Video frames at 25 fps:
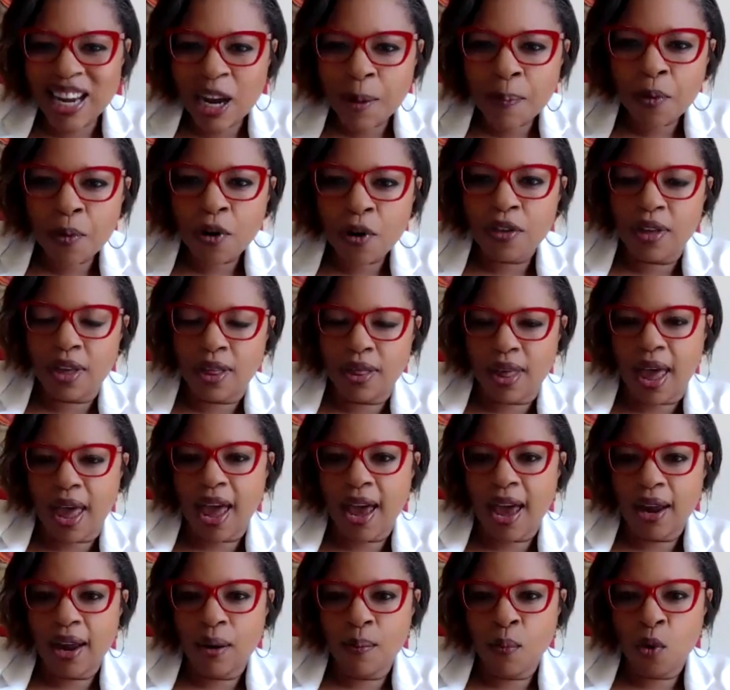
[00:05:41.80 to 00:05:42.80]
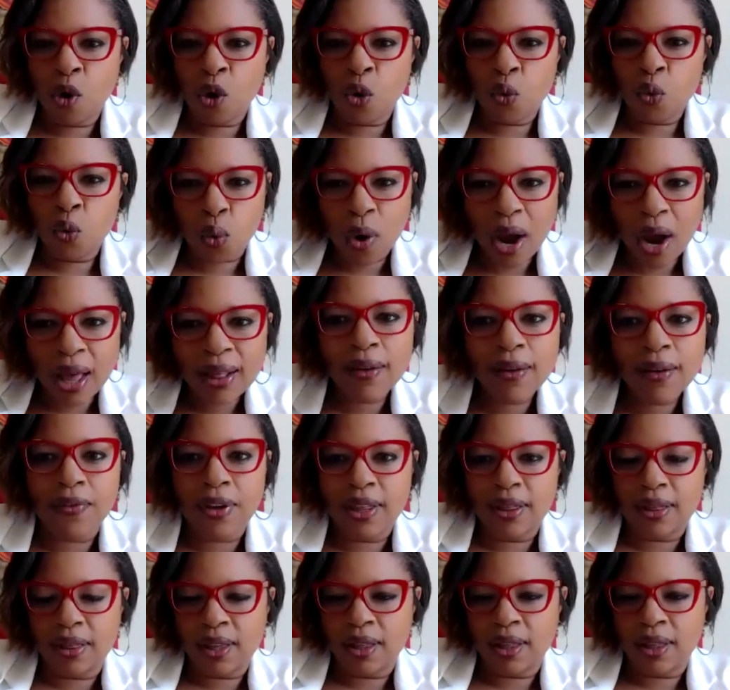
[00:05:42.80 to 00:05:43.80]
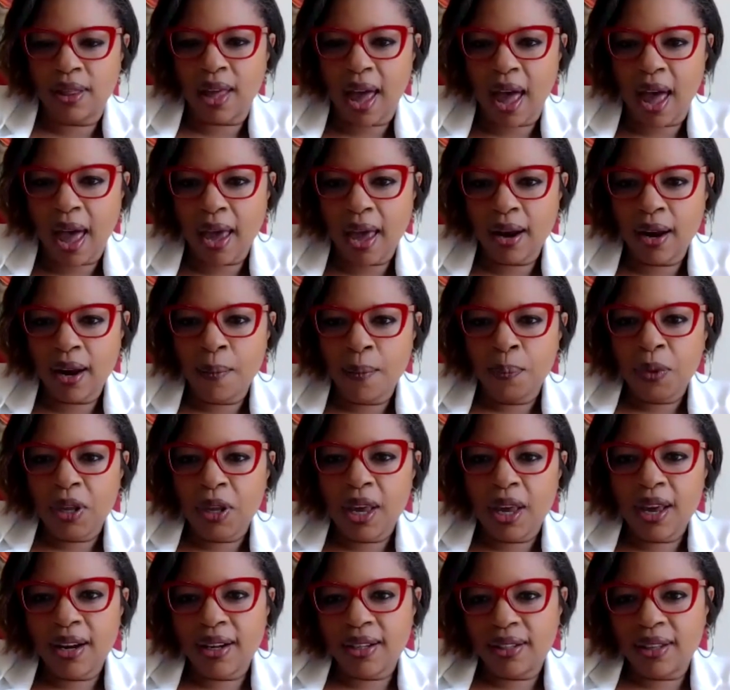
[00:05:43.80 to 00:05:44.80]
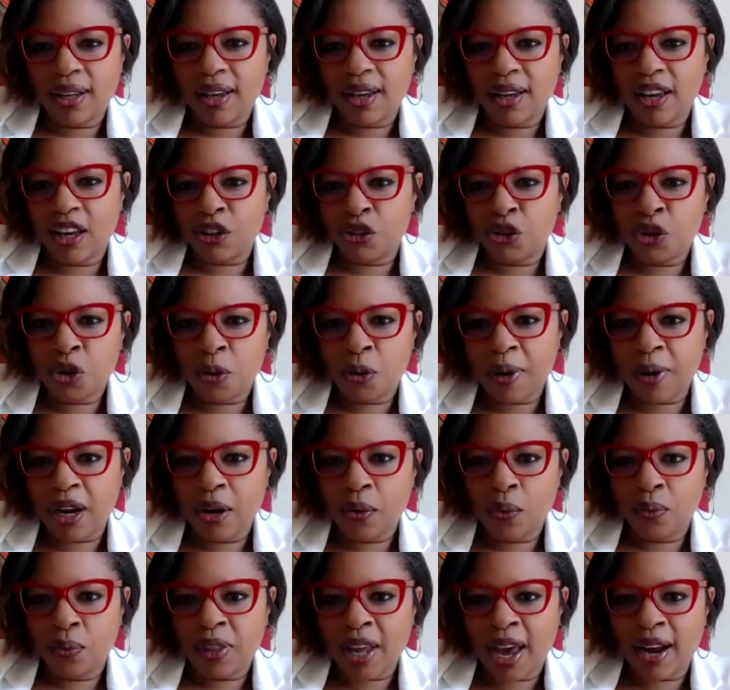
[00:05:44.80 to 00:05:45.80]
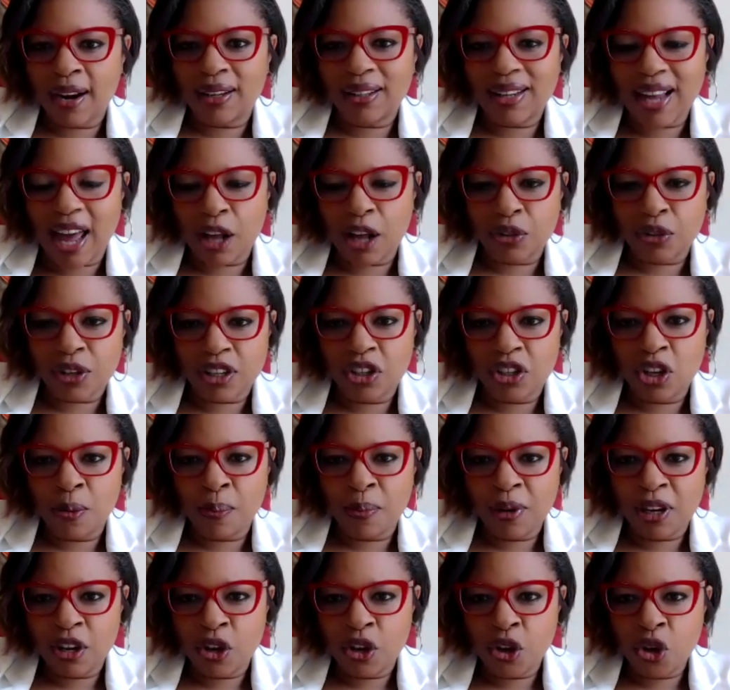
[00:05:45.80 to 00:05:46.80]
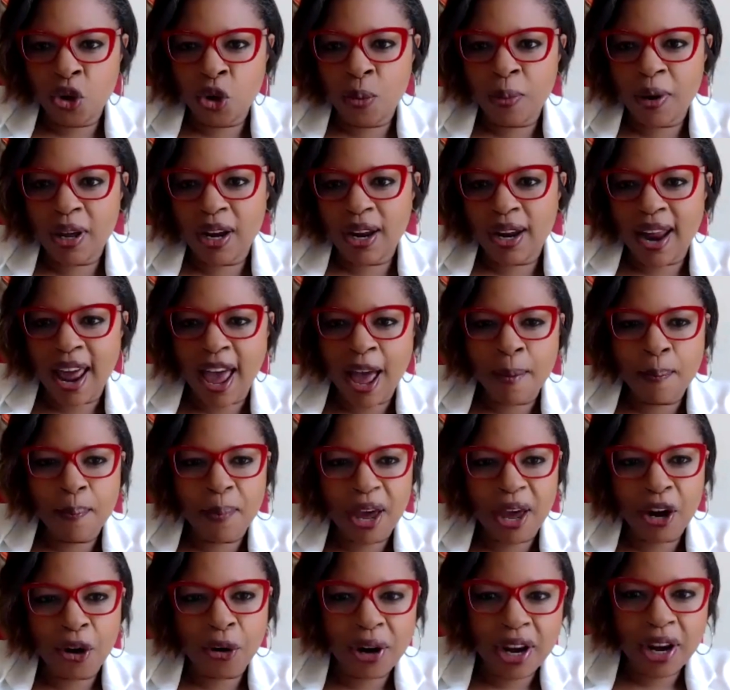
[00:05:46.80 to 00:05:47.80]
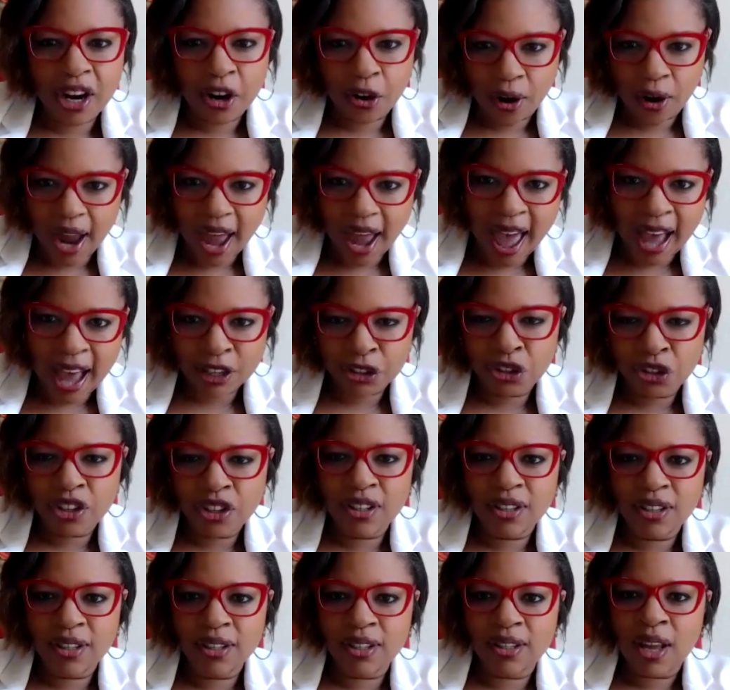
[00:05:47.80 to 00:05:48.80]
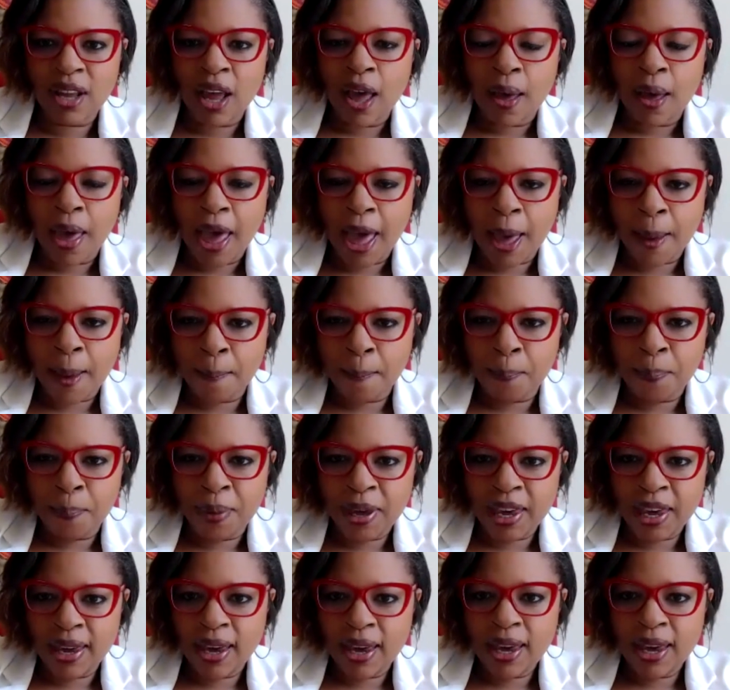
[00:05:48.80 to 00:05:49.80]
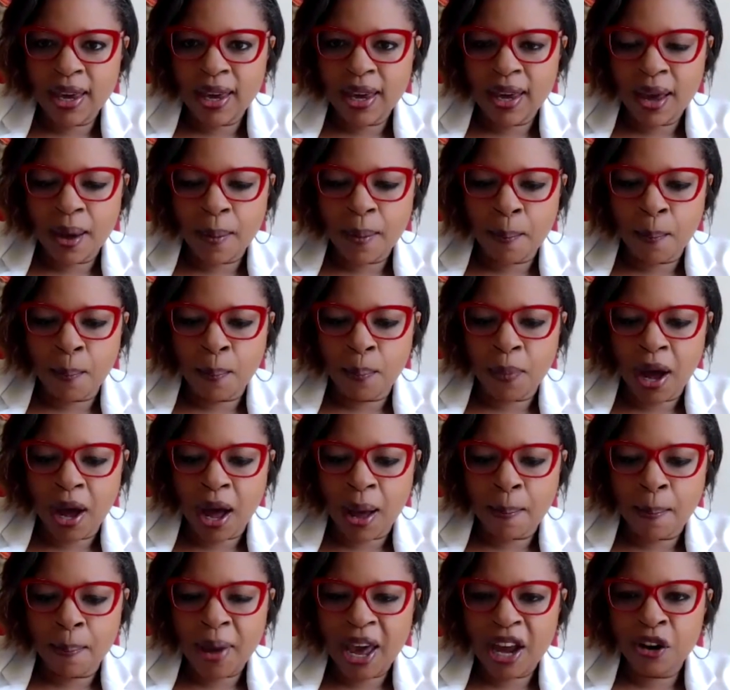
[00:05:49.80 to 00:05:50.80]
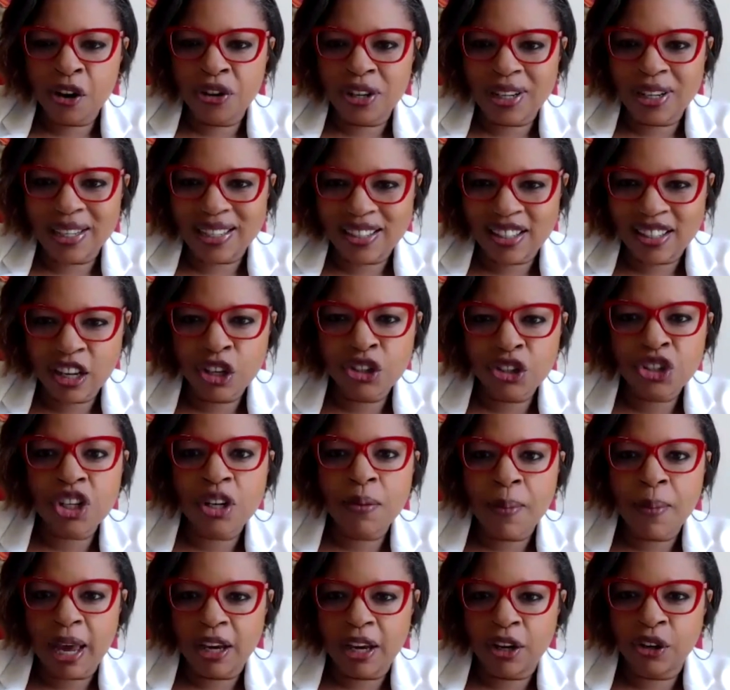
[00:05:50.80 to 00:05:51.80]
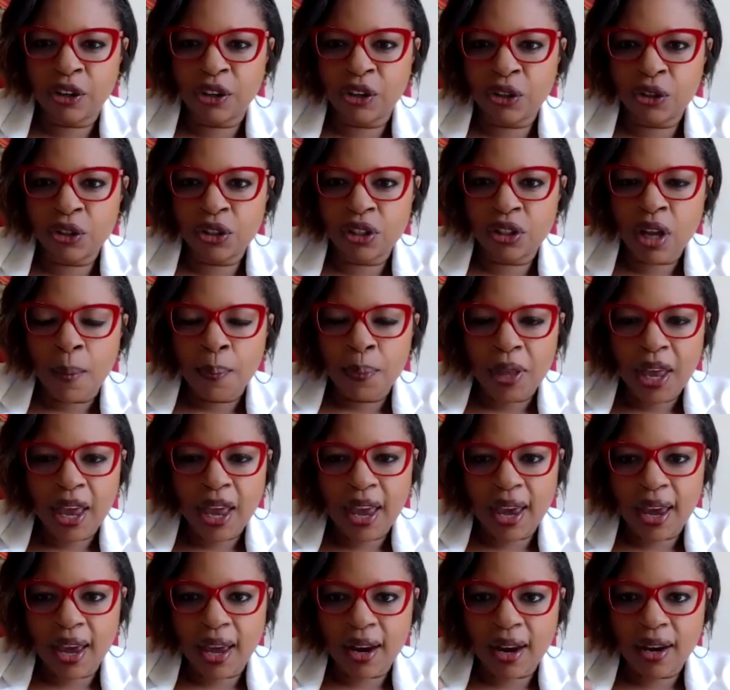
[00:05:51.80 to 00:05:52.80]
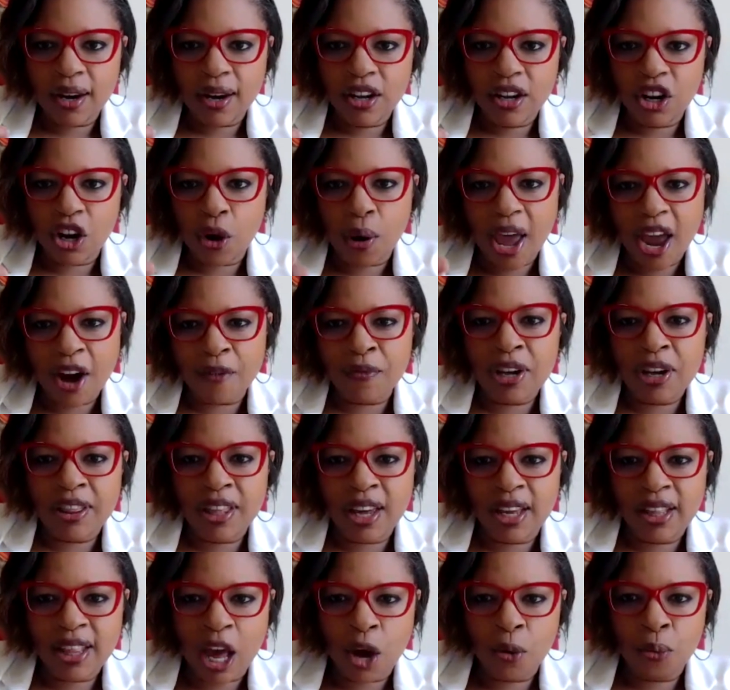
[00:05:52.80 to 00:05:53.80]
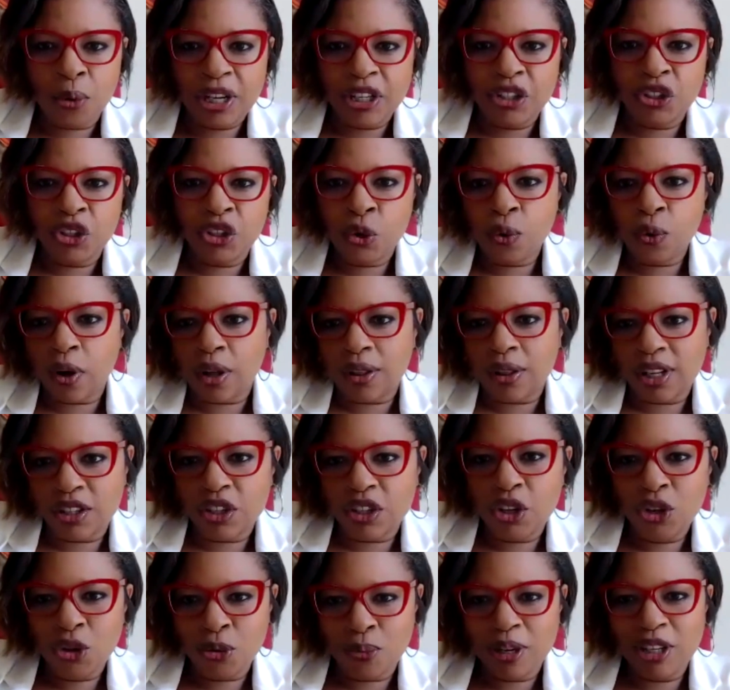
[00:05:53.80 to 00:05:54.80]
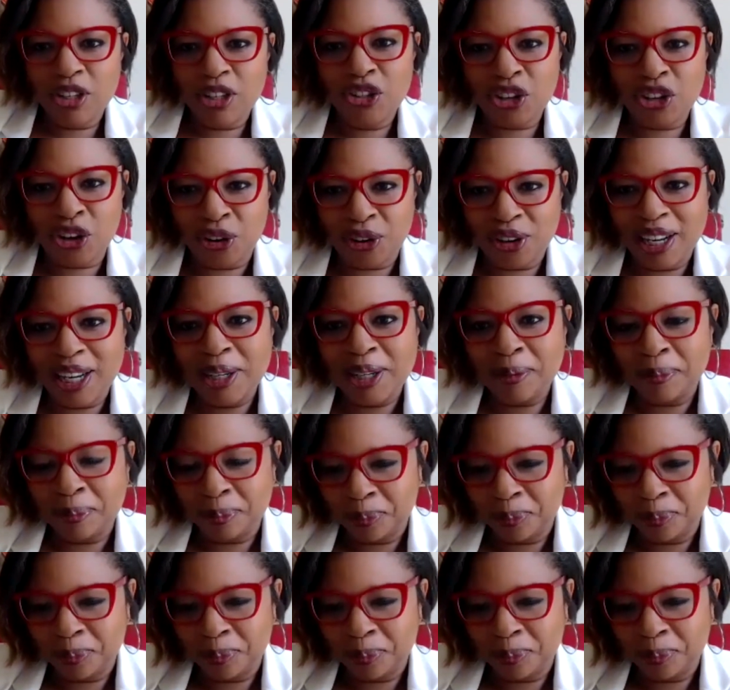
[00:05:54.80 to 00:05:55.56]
deeper than that, more relevant than that, it is the instrument that allows us to be human and have better interactions and be better decision makers in, everything that we do on this human journey.